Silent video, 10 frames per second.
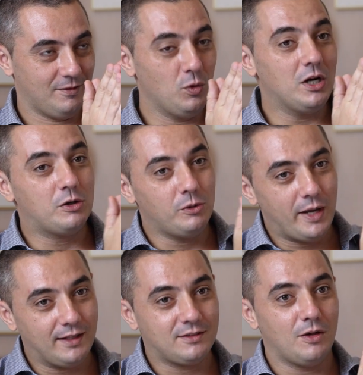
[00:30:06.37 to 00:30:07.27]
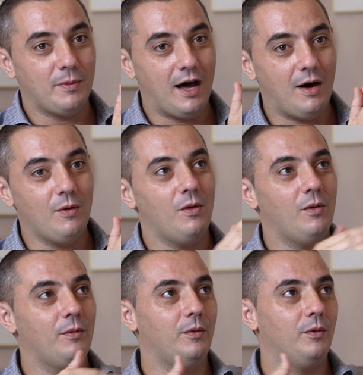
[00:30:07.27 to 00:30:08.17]
will create somehow
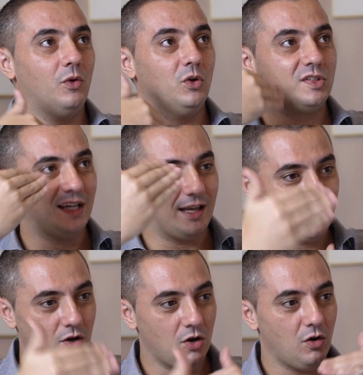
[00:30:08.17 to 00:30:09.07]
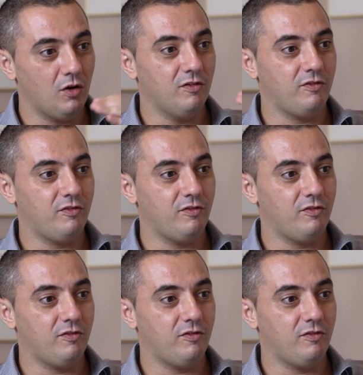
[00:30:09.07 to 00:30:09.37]
a cycle